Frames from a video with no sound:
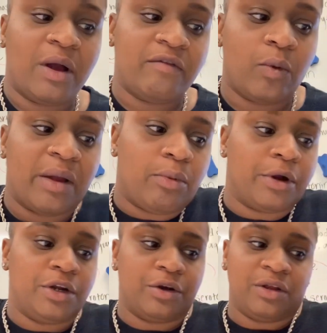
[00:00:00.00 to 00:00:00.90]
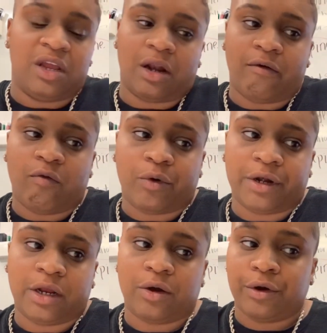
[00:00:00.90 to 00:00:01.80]
have a whiteboard, you know, you can't afford
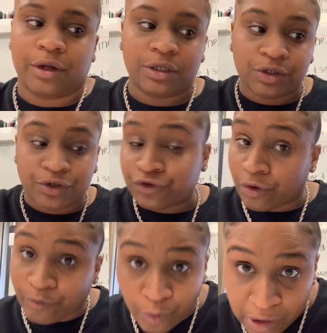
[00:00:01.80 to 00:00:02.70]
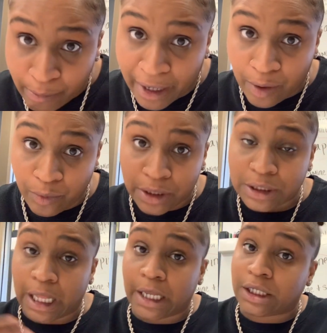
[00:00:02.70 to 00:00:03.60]
it, or you just don't want to buy one
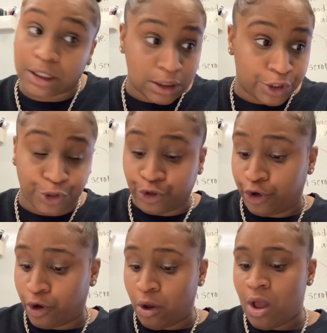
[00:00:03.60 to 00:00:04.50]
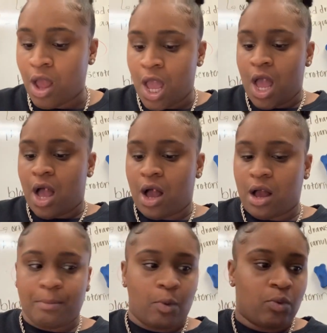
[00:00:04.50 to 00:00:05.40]
like your girl,
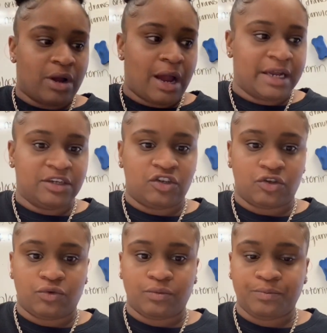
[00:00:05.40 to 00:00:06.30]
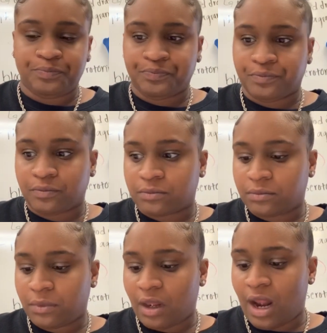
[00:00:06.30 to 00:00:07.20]
what I do
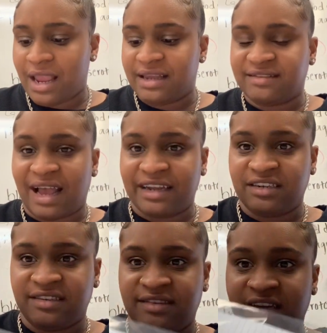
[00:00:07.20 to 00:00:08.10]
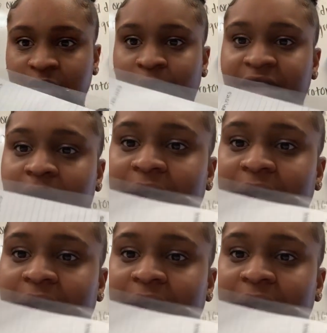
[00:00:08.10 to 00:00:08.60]
is I just stick, right now I